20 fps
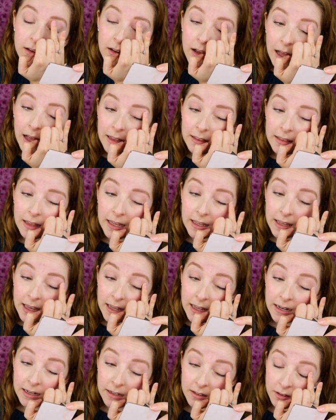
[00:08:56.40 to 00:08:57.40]
I like
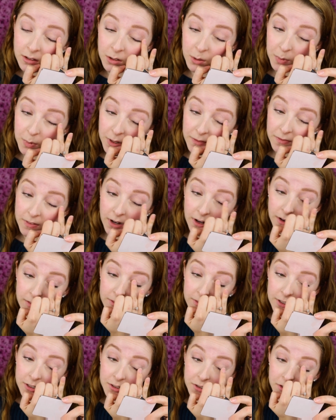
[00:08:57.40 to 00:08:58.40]
adding a little bit of
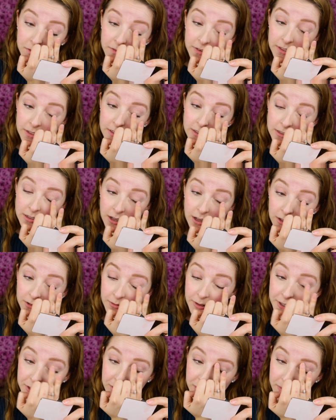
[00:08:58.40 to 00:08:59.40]
coverage over the
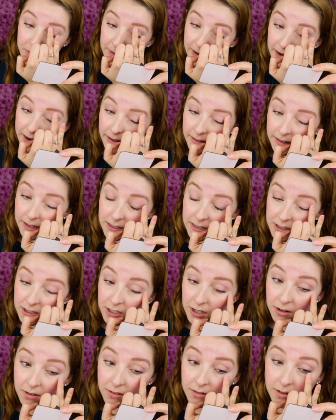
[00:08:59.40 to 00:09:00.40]
discoloration on my eyelid,
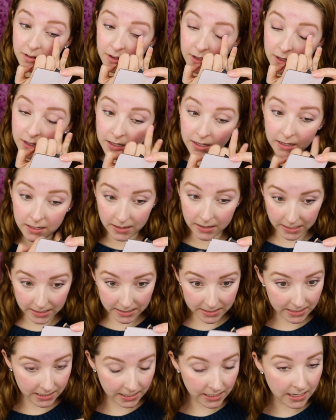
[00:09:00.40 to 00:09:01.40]
so this
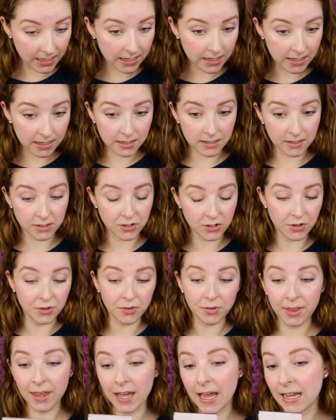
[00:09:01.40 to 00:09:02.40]
did do
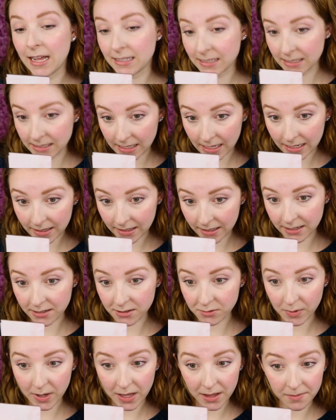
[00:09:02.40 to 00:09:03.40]
that slightly
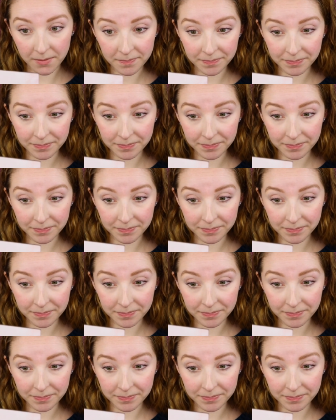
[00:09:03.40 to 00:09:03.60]
as well.